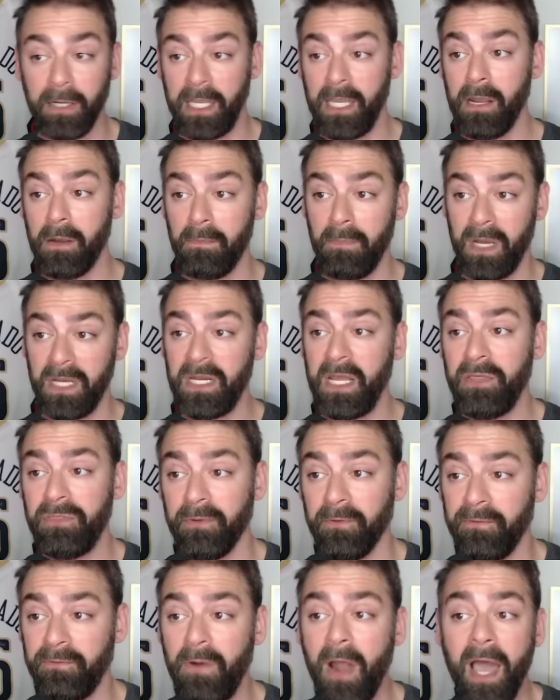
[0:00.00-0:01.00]
are here Monday
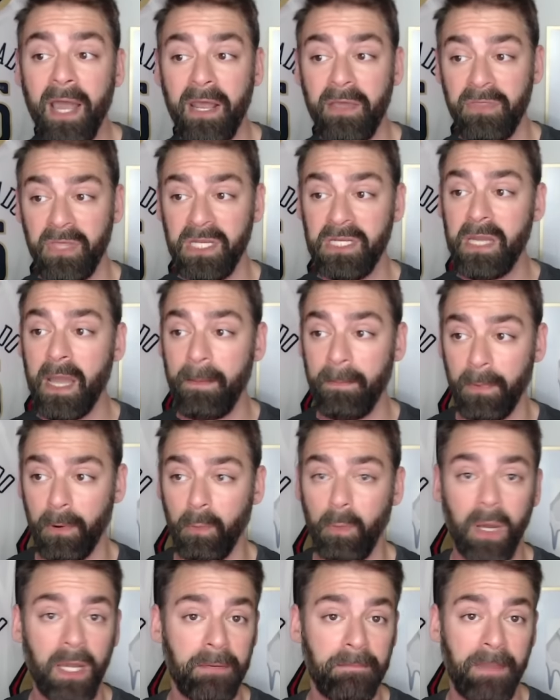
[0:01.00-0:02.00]
through Friday, the number
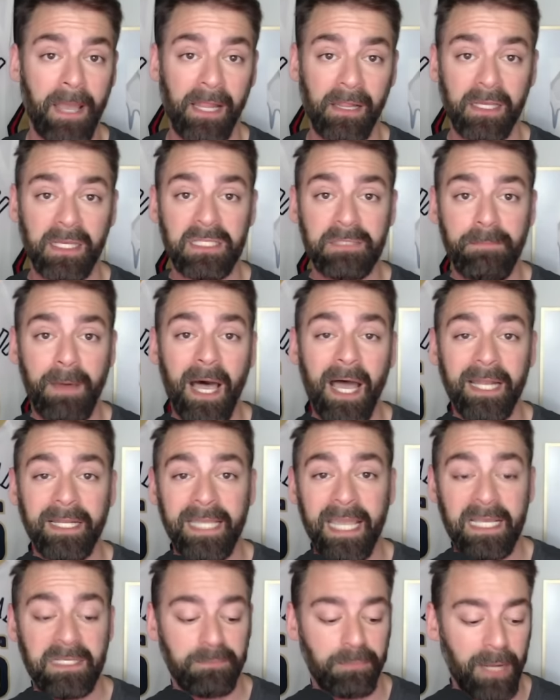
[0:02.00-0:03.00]
one Pelicans
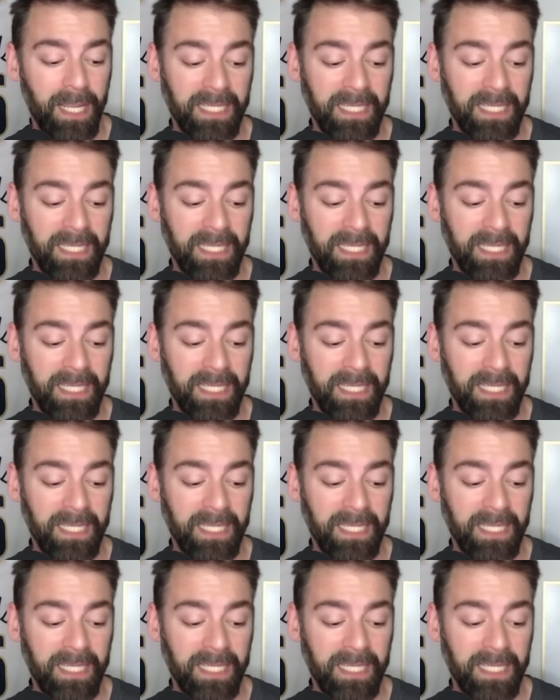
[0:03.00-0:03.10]
podcast,